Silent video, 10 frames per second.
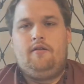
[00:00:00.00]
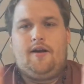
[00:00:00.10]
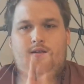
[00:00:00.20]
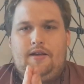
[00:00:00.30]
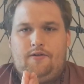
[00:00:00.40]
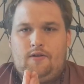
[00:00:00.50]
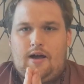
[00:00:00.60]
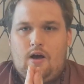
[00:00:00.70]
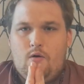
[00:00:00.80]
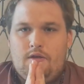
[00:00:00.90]
I leave you
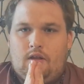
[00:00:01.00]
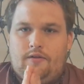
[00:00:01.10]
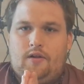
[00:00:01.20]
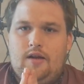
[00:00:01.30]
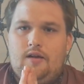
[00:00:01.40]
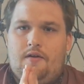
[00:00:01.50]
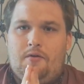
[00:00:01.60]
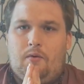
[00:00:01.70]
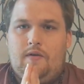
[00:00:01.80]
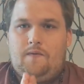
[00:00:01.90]
now in the love and light of the
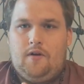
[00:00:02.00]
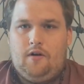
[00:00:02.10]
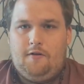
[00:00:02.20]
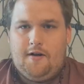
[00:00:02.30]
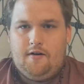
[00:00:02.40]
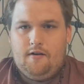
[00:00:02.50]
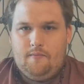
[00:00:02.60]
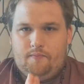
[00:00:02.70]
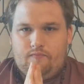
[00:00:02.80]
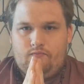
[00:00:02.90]
one infinite Creator.
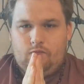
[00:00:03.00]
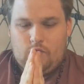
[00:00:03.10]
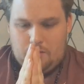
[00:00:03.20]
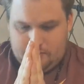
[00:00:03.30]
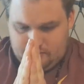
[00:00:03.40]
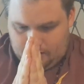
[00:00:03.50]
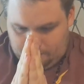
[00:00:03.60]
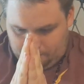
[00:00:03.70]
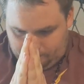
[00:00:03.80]
Namaste.